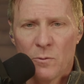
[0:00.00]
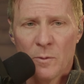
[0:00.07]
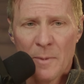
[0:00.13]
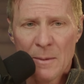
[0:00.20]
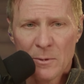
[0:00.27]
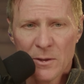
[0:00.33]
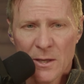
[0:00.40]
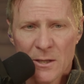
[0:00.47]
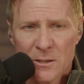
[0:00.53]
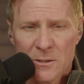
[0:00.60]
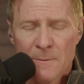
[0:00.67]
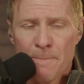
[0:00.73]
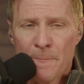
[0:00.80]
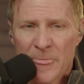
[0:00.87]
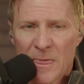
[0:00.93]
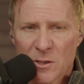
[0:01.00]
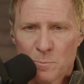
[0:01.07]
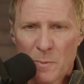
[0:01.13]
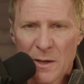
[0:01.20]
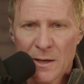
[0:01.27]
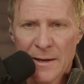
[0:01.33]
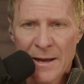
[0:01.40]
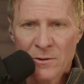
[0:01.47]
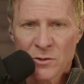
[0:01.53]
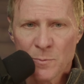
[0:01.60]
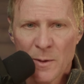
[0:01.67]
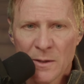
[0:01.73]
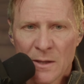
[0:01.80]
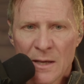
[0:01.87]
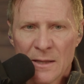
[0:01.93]
Remember this big
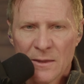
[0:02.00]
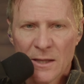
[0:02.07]
announcement